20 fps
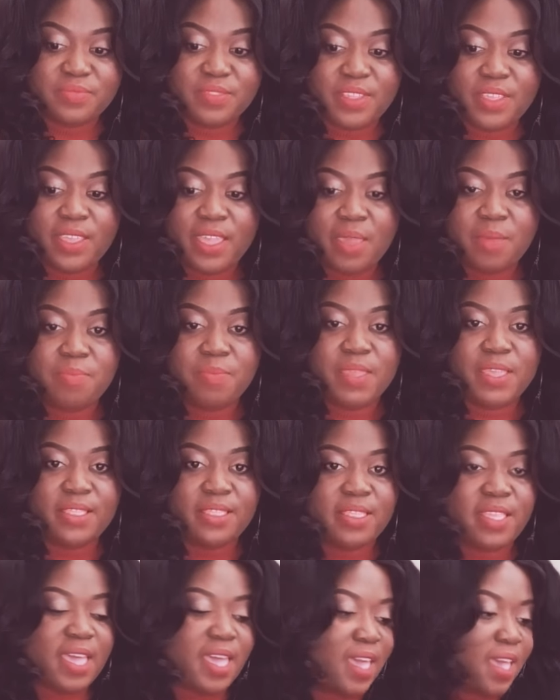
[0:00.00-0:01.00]
You can
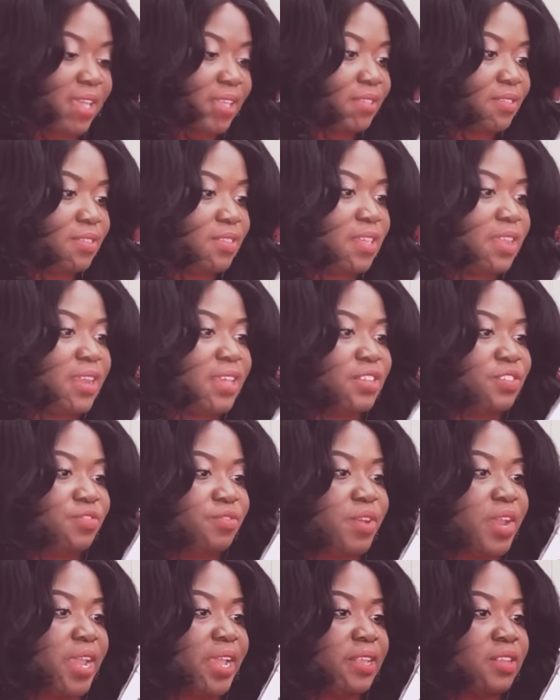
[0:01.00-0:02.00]
beat that. So let's
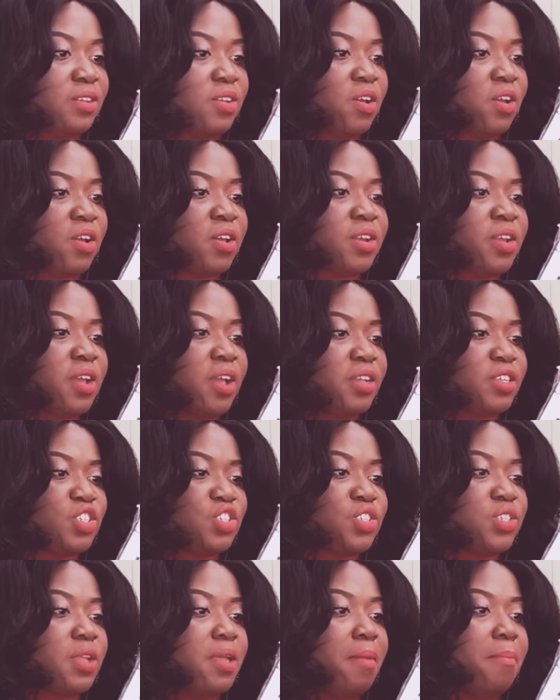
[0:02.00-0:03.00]
read.
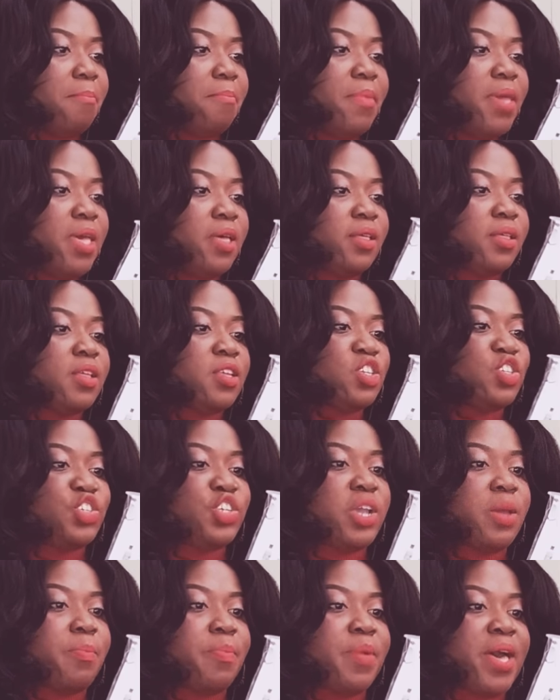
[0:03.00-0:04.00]
Coconut milk,
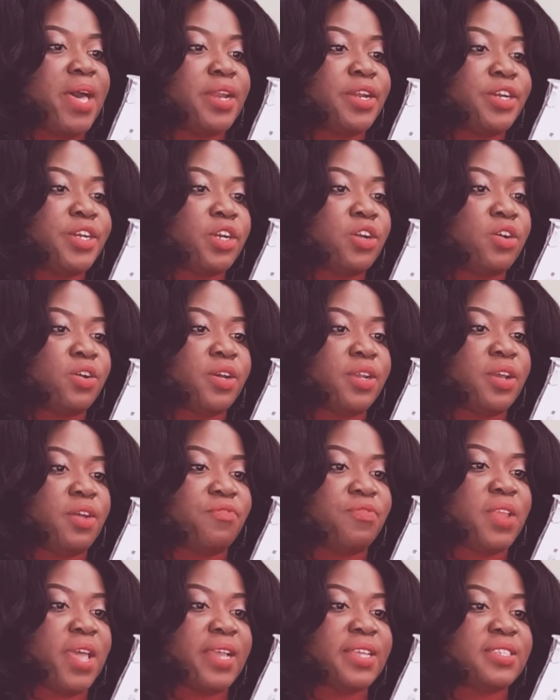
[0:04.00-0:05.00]
shea butter, coconut
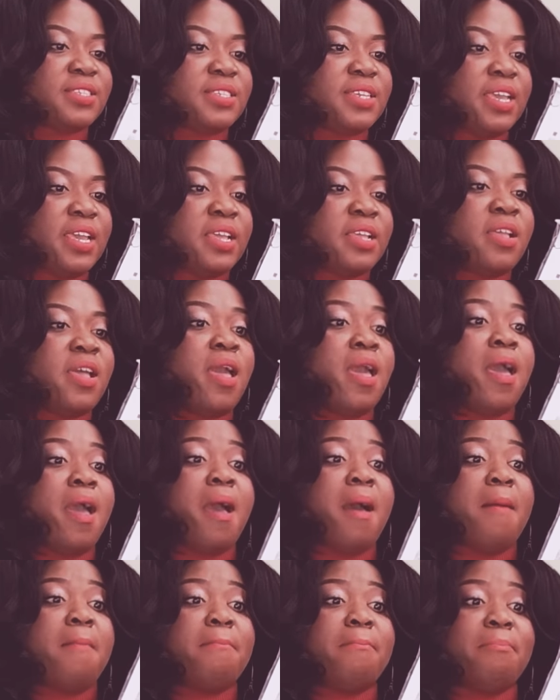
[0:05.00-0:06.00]
flaxseed,
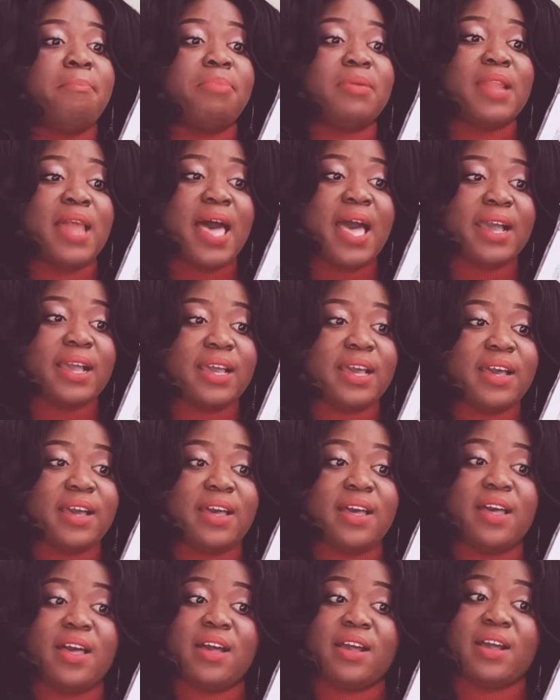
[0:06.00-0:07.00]
black
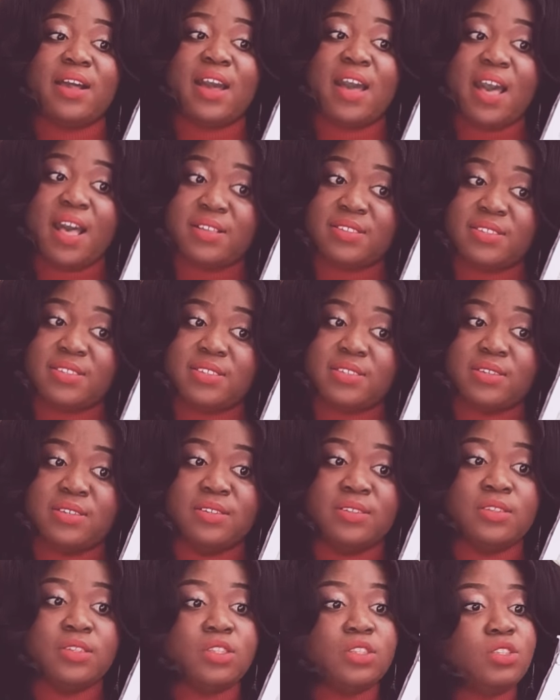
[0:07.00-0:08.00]

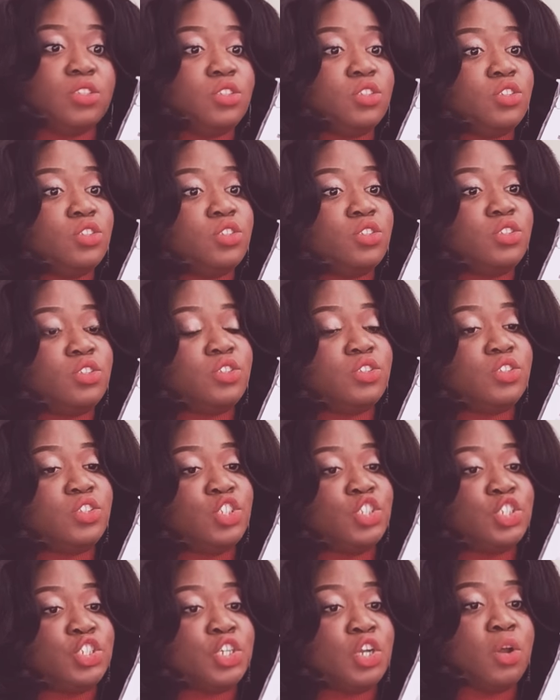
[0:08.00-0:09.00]
castor,
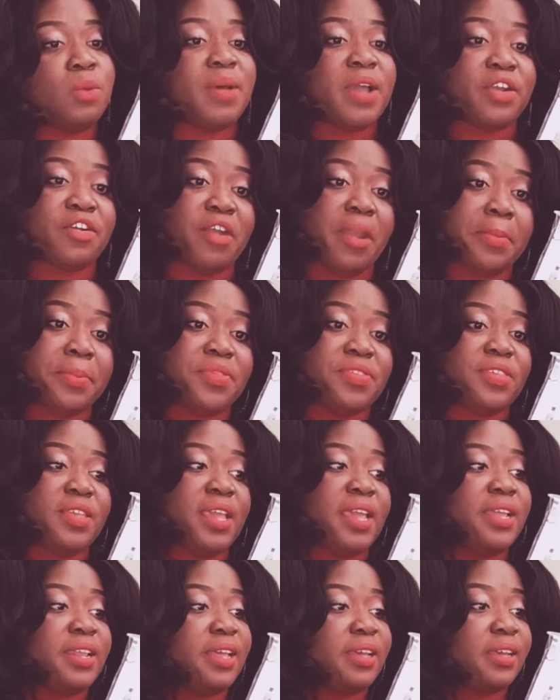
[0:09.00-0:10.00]
jojoba,
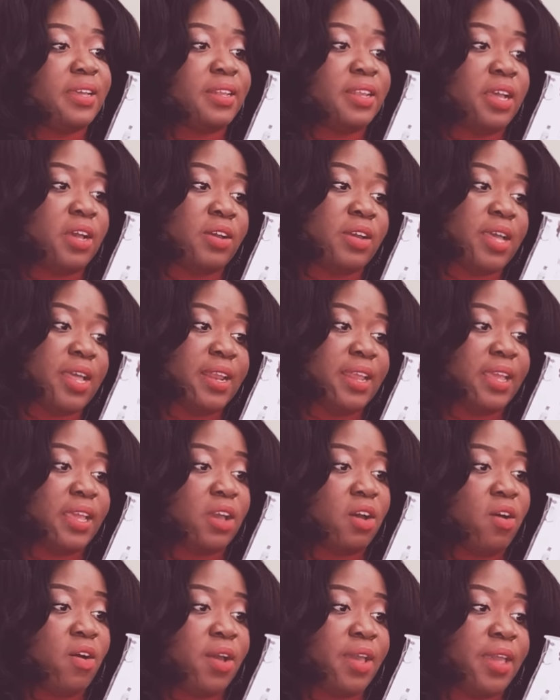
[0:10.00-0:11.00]
grapeseed, and
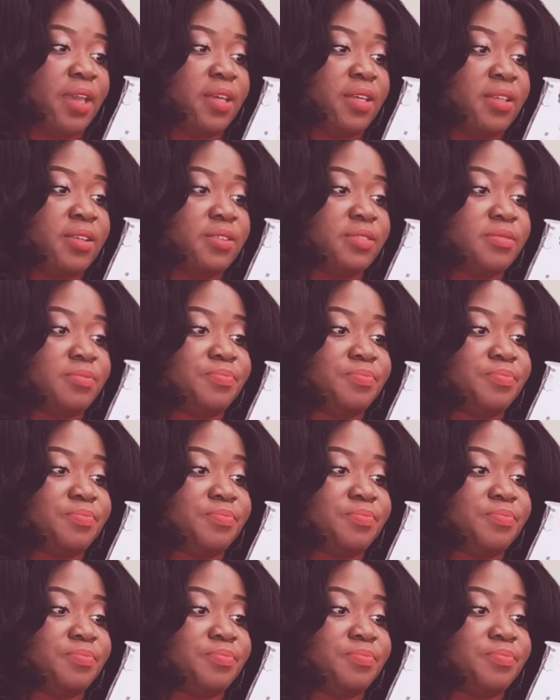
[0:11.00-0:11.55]
organic oil.